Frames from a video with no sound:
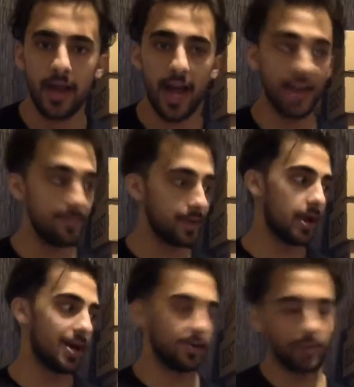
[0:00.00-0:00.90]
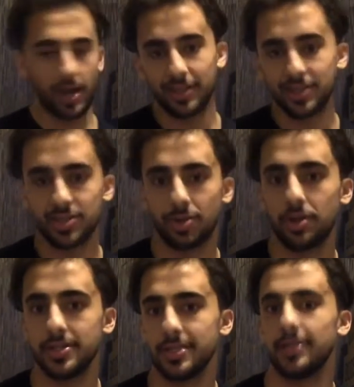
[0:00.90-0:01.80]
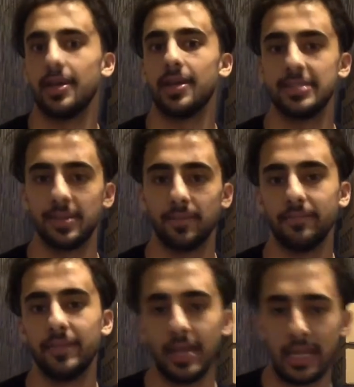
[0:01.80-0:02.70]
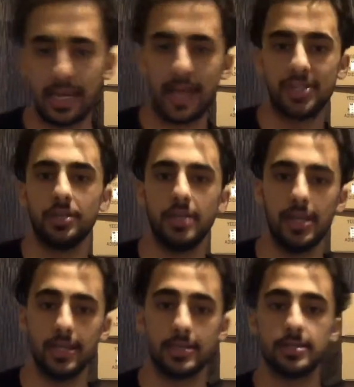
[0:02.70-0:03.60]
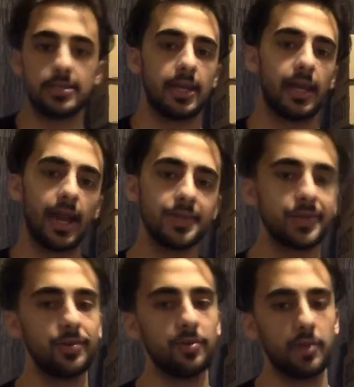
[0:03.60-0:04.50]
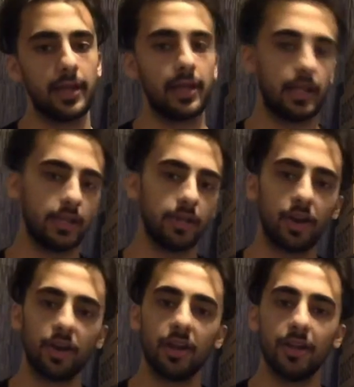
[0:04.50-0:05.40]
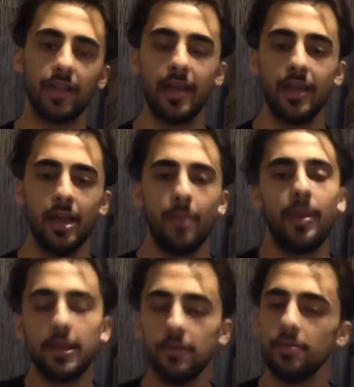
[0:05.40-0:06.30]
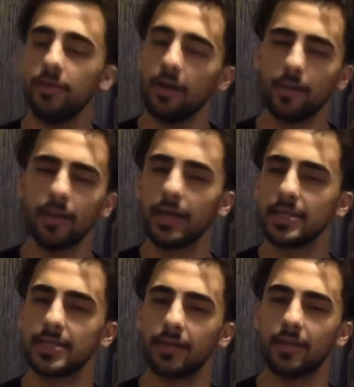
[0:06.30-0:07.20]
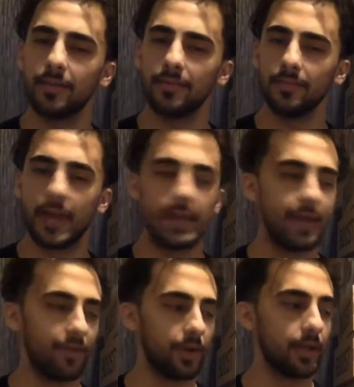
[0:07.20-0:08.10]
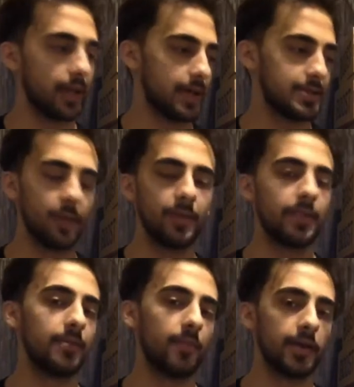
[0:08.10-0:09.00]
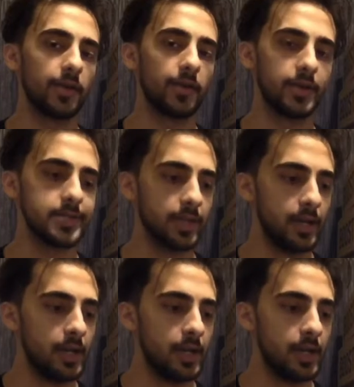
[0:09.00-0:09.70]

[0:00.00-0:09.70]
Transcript: I've been rocking Jordans and like some nicer kicks since like high school and like a little earlier than that, but I never thought about like selling them. I never realized how big the market was